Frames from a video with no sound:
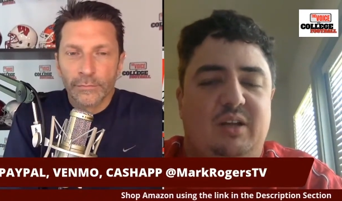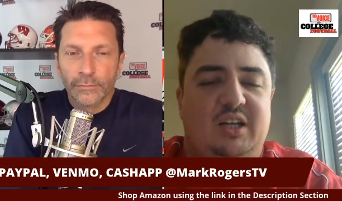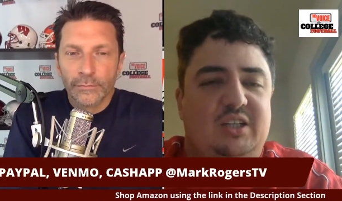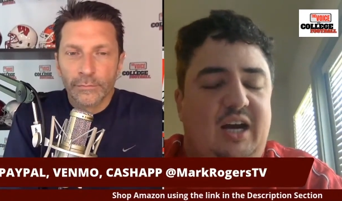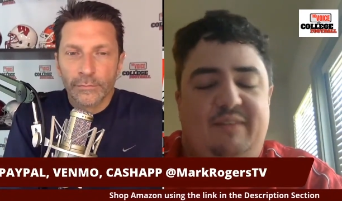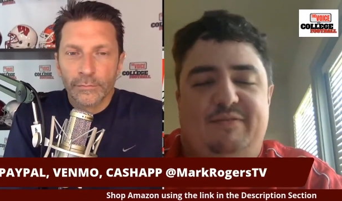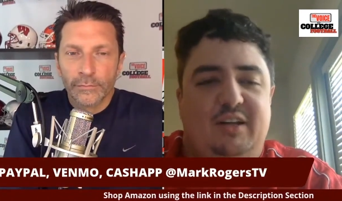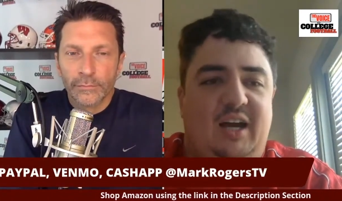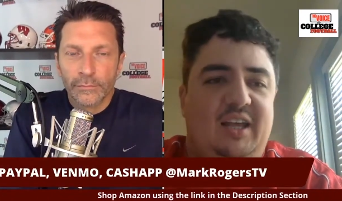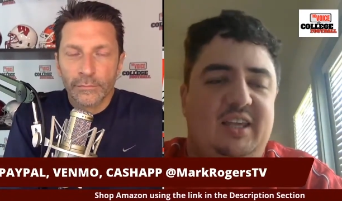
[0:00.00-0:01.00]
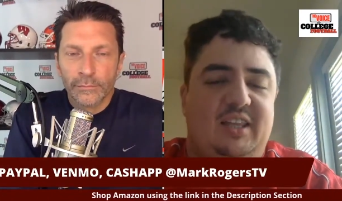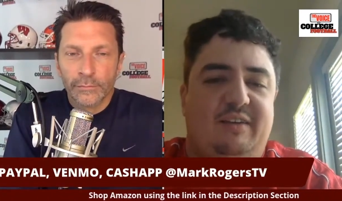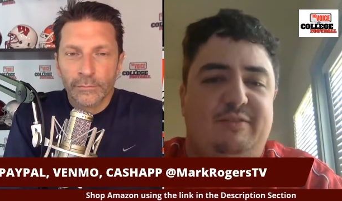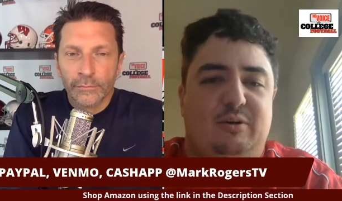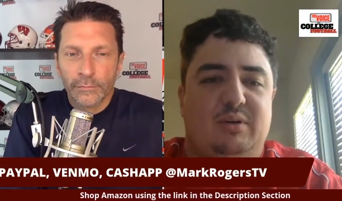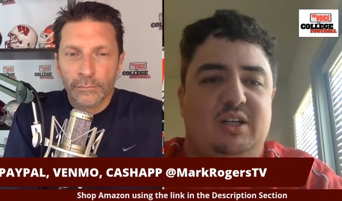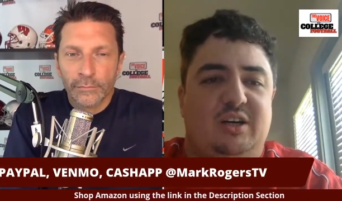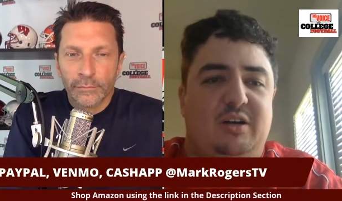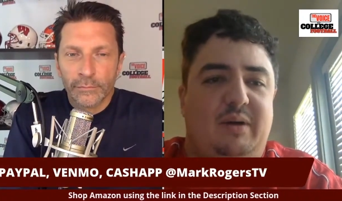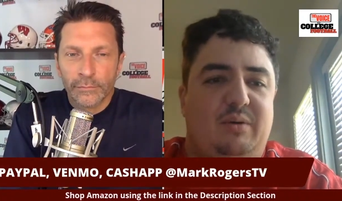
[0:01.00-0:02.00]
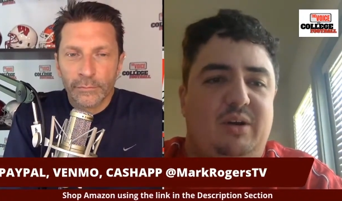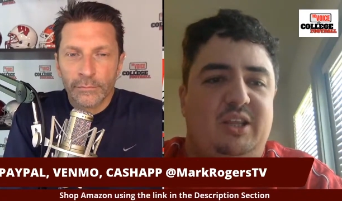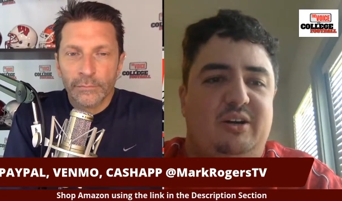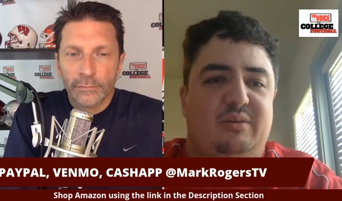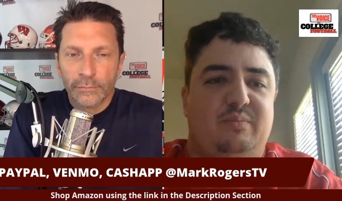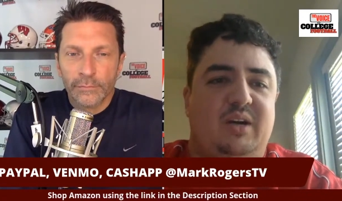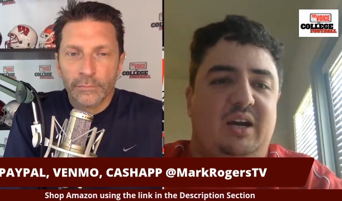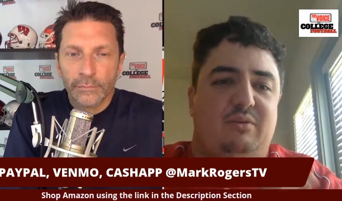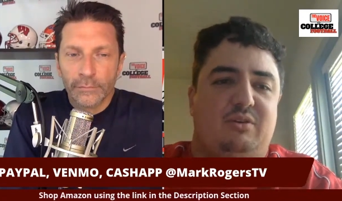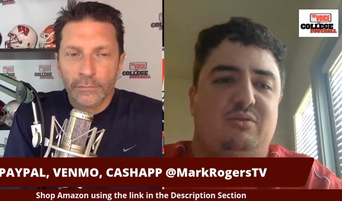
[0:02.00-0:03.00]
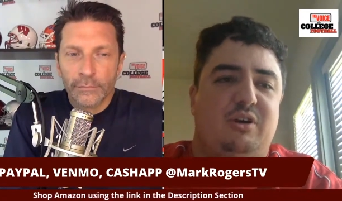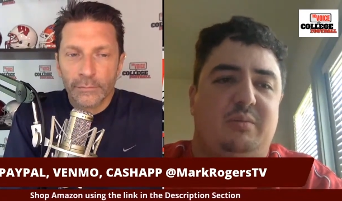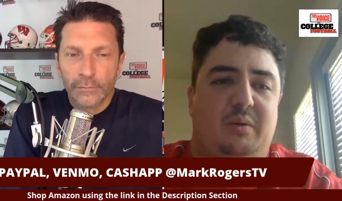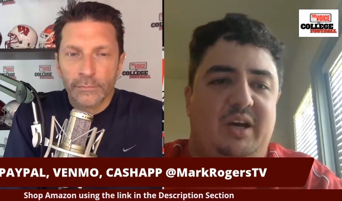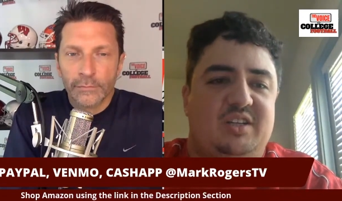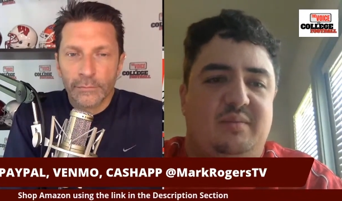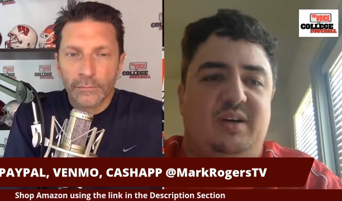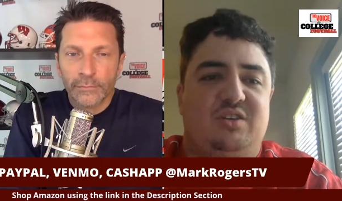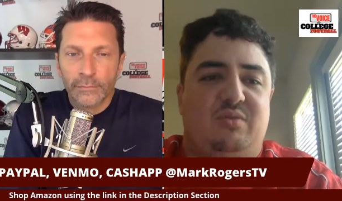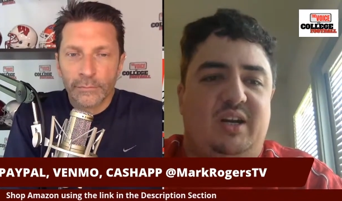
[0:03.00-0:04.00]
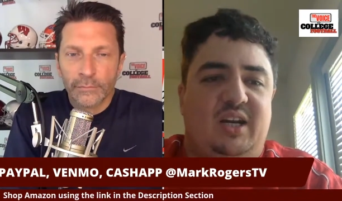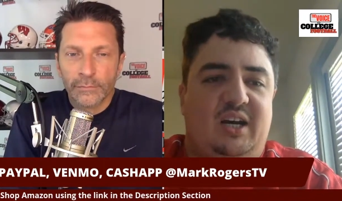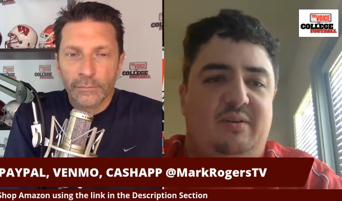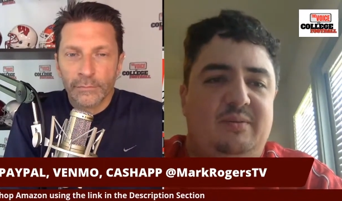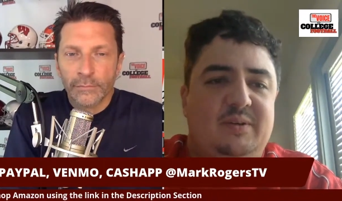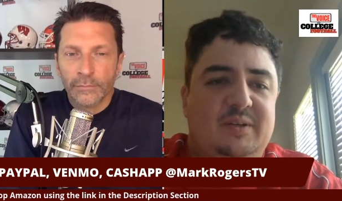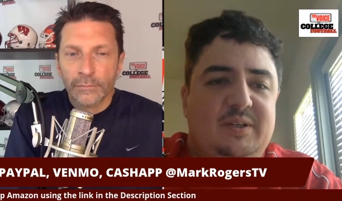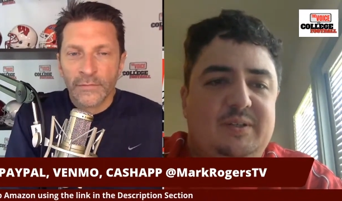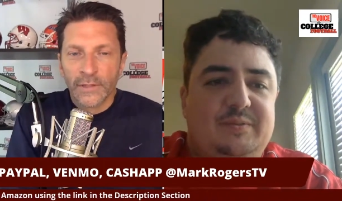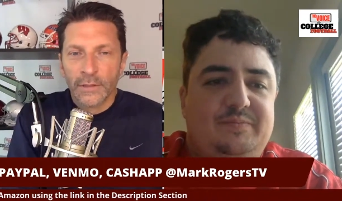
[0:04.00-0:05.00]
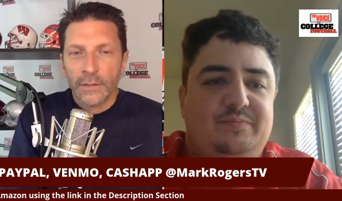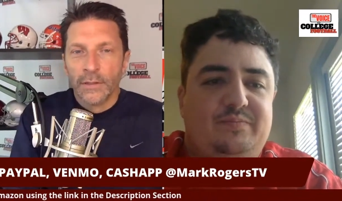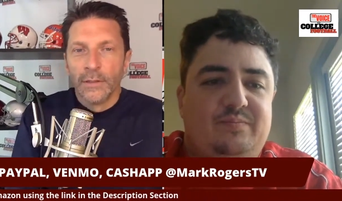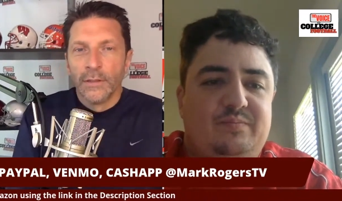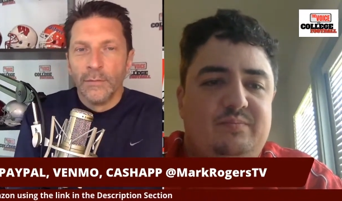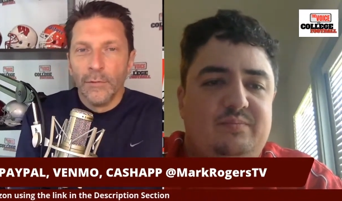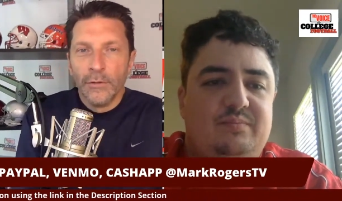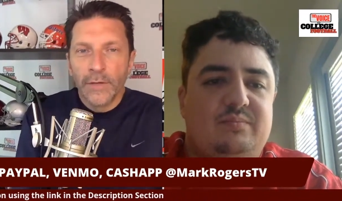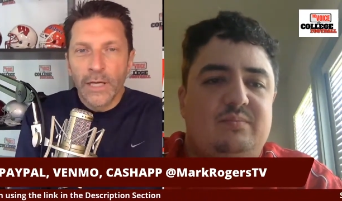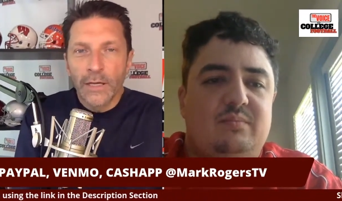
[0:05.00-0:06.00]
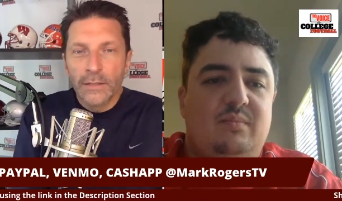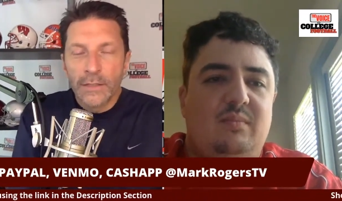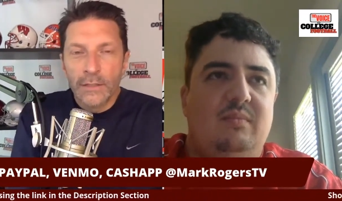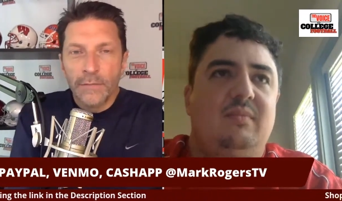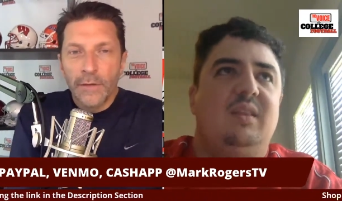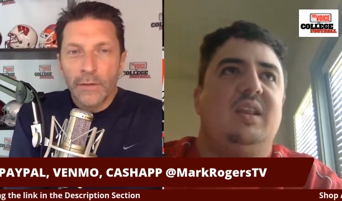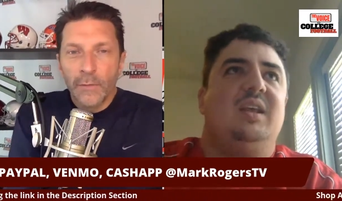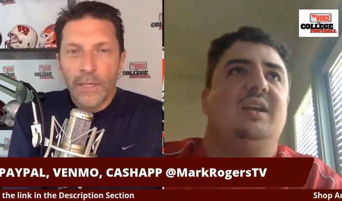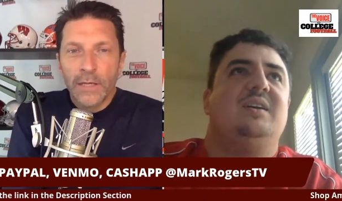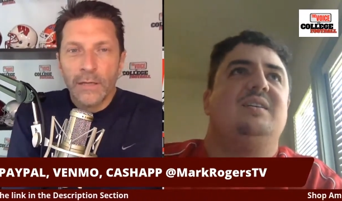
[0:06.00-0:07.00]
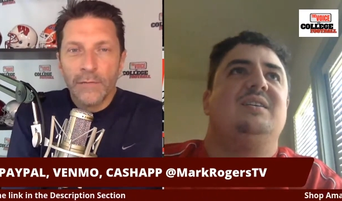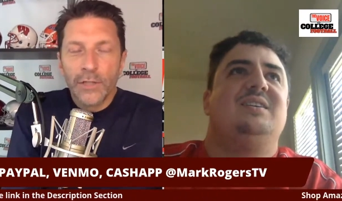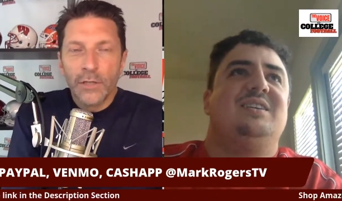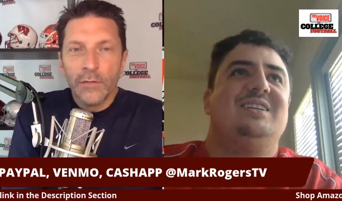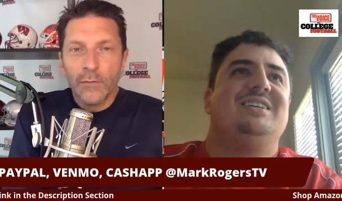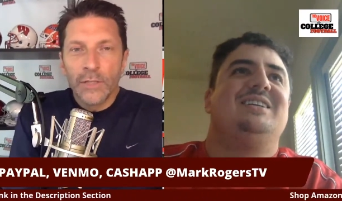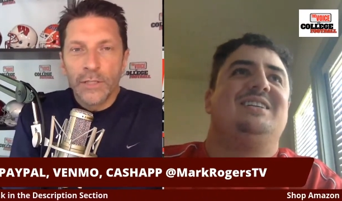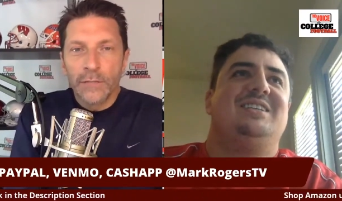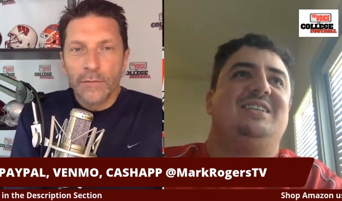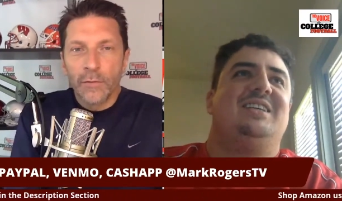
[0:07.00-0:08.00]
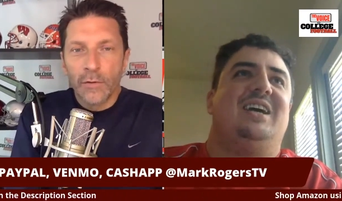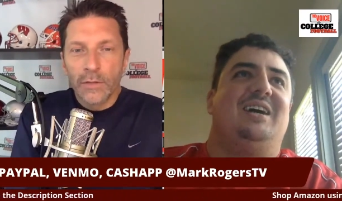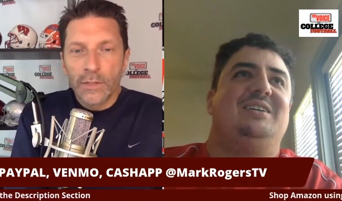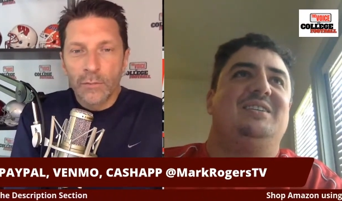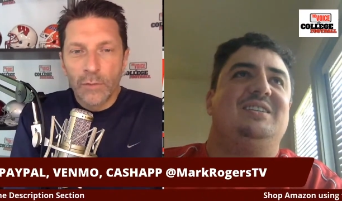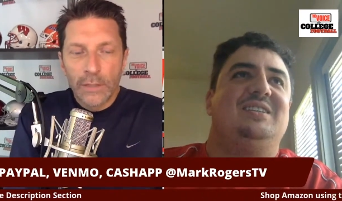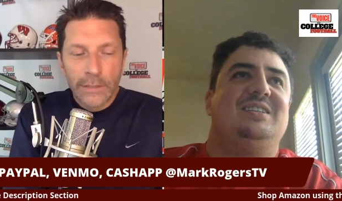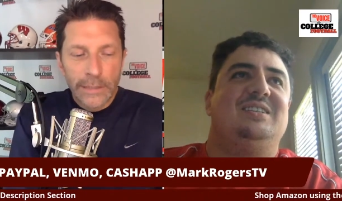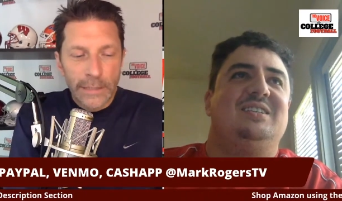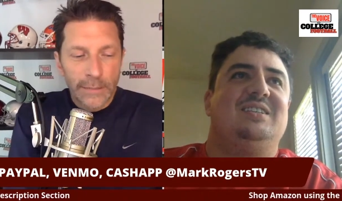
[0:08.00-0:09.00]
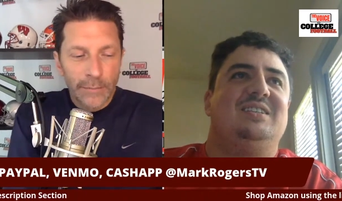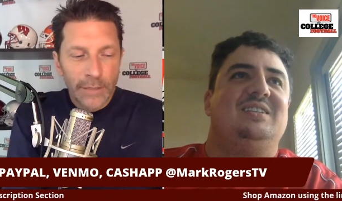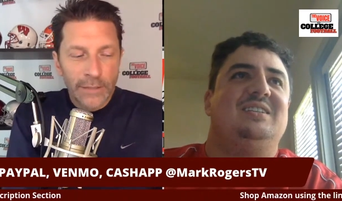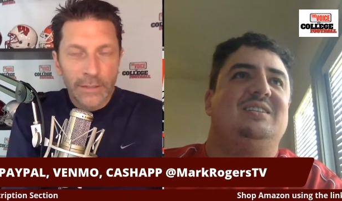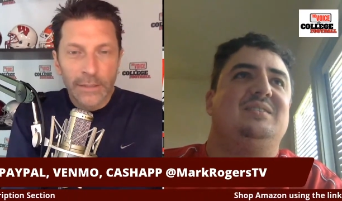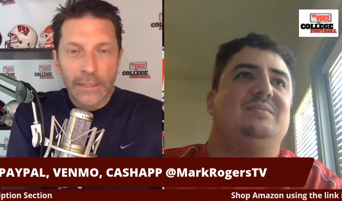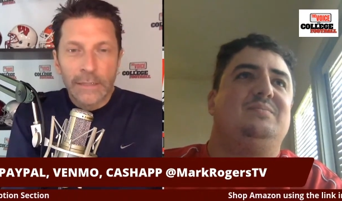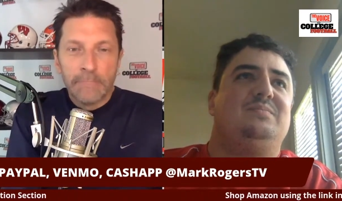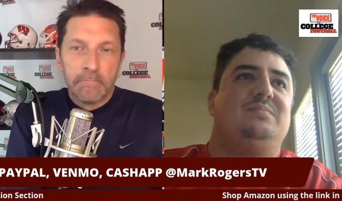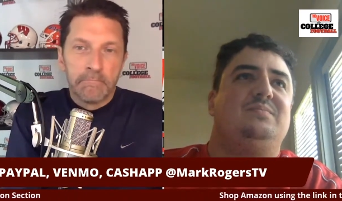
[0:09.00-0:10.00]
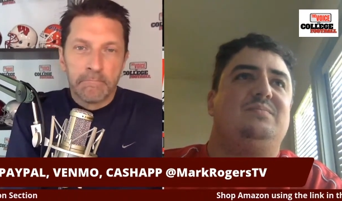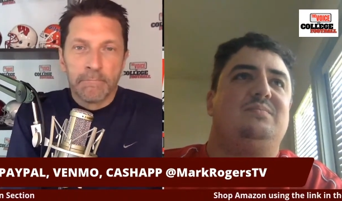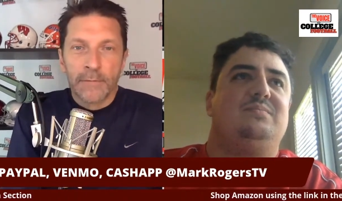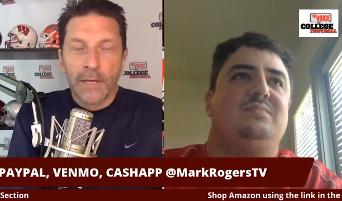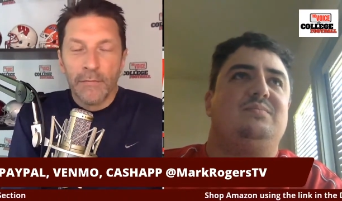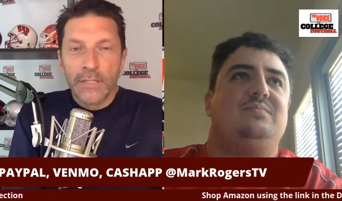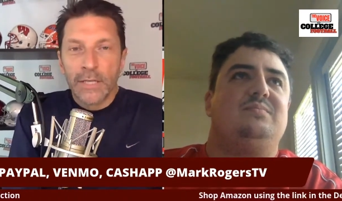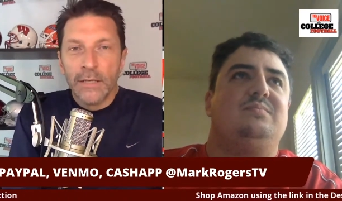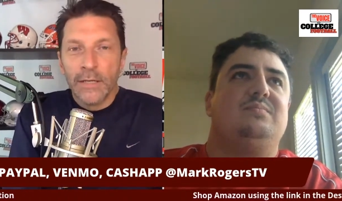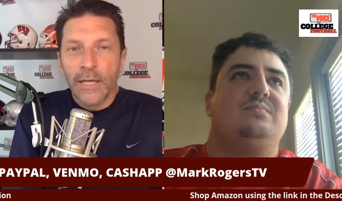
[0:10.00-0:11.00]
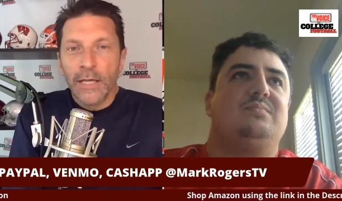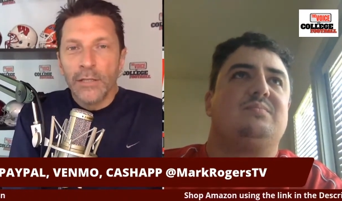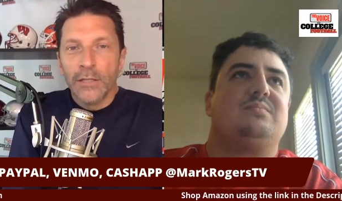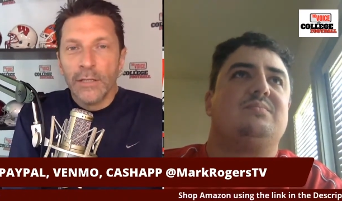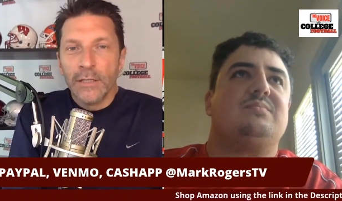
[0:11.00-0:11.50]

Speaker 1: really, I think they feel really good about where their kind of recruiting momentum is right now.
Speaker 2: Moving on to the final weekend of June, which of course would basically give us the indication